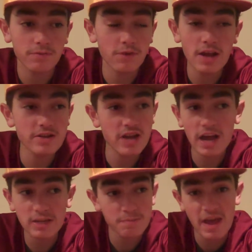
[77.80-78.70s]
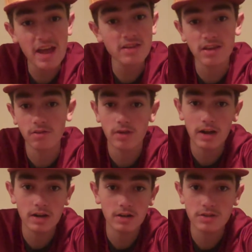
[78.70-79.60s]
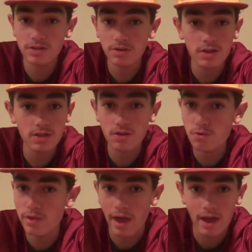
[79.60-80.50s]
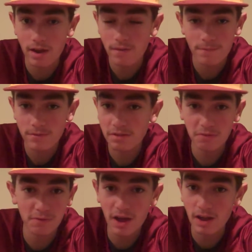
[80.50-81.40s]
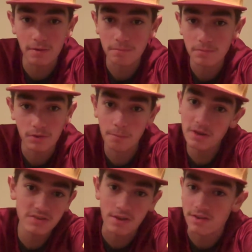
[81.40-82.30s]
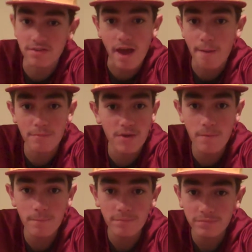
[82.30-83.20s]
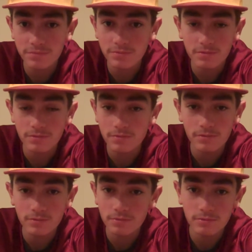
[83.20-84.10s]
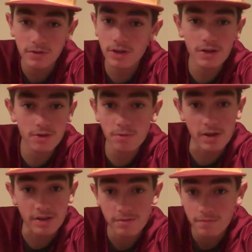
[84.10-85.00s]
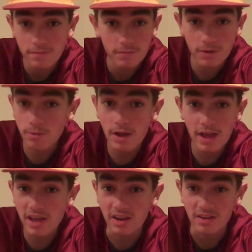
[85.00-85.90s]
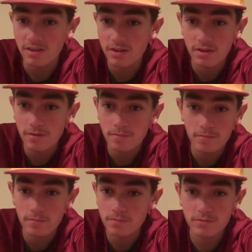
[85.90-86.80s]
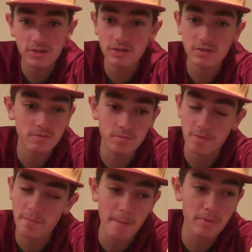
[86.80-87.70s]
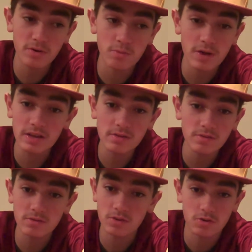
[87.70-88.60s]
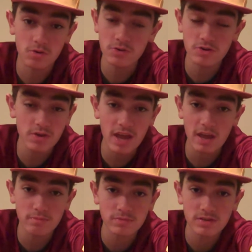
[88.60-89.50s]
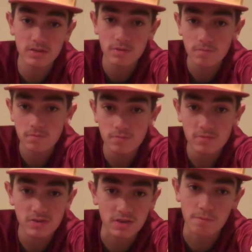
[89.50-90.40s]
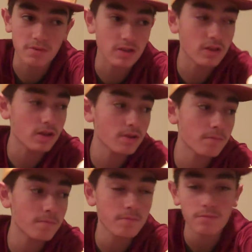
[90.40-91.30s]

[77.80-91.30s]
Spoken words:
franchise passing records. You can do that. That's fine. Nobody's going to stop you. You can do it. Go ahead. Just remember to win crucial games. Something that,